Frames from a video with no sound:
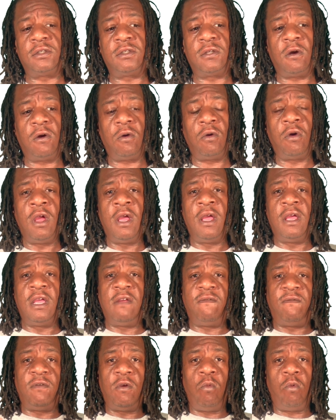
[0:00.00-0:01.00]
So
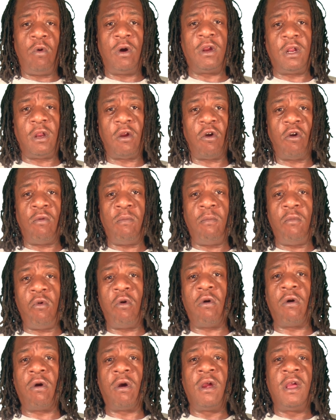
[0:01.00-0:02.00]
if you want to learn
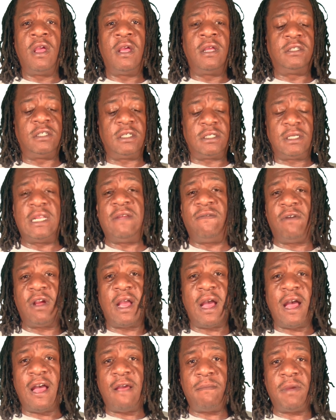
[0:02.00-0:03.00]
more, just leave a
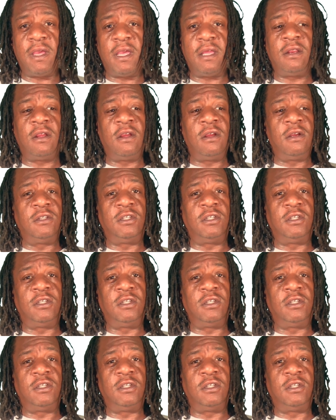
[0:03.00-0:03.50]
comment,